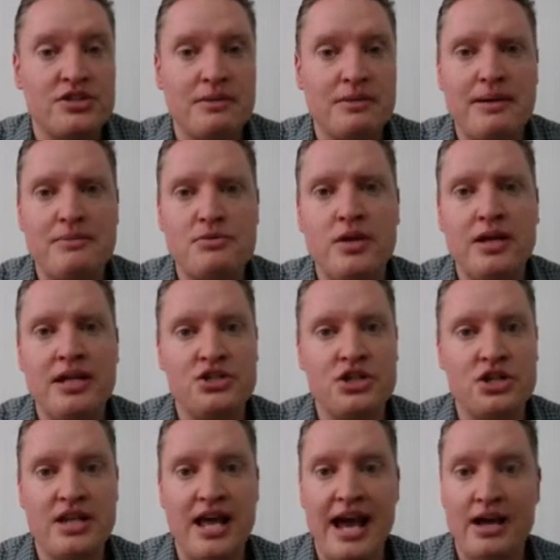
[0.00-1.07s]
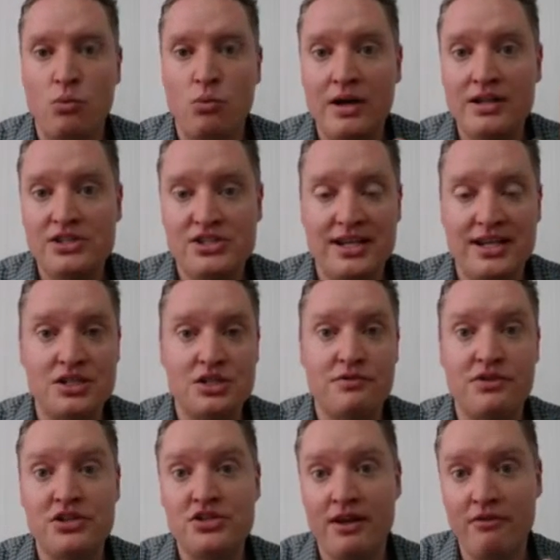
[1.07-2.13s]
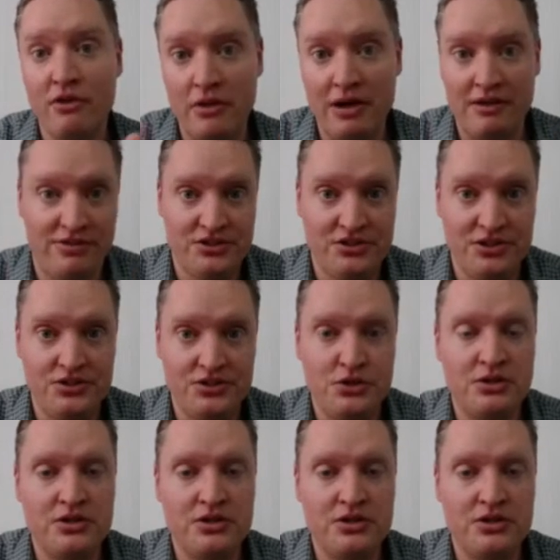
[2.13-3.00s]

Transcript: sometimes we can just add one sentence for several references.